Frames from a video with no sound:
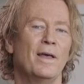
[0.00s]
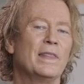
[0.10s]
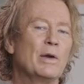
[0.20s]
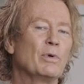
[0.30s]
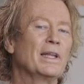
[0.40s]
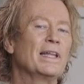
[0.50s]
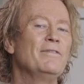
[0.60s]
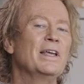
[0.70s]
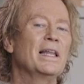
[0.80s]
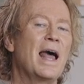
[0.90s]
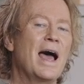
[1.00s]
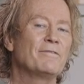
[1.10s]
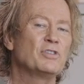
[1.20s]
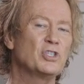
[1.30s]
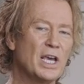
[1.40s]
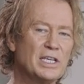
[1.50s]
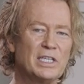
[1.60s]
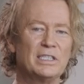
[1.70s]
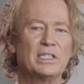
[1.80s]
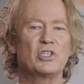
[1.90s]
They were living lives
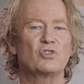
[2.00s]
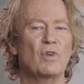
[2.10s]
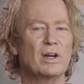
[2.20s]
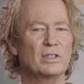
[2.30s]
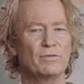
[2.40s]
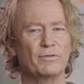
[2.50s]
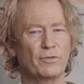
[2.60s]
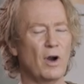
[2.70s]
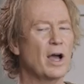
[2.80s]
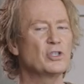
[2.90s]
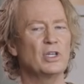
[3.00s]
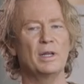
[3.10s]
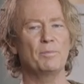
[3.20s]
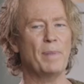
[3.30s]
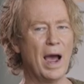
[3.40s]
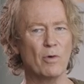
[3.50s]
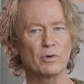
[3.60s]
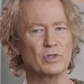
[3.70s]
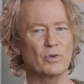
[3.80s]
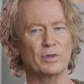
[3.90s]
chasing destructive, fraudulent
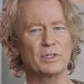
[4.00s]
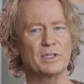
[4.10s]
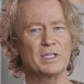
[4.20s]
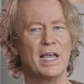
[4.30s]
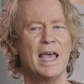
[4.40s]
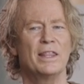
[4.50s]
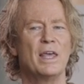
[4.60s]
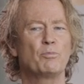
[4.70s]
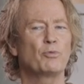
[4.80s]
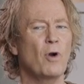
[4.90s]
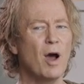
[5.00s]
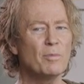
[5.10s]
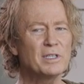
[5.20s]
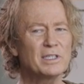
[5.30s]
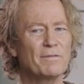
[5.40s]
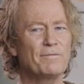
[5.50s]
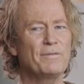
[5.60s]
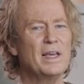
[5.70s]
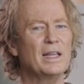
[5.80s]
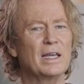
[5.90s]
power sources that promised a
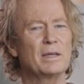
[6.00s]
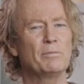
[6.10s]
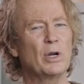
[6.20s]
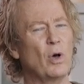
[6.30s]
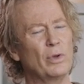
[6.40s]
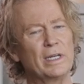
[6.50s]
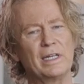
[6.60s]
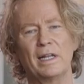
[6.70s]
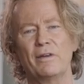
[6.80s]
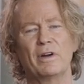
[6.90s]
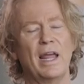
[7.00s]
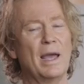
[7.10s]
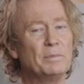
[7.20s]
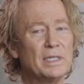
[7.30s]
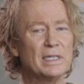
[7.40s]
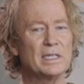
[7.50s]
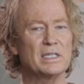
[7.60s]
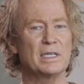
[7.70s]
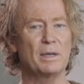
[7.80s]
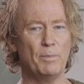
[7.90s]
feeling but only delivered
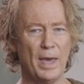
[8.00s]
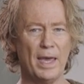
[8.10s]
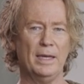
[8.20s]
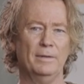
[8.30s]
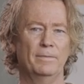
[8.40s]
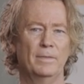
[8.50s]
emptiness and pain.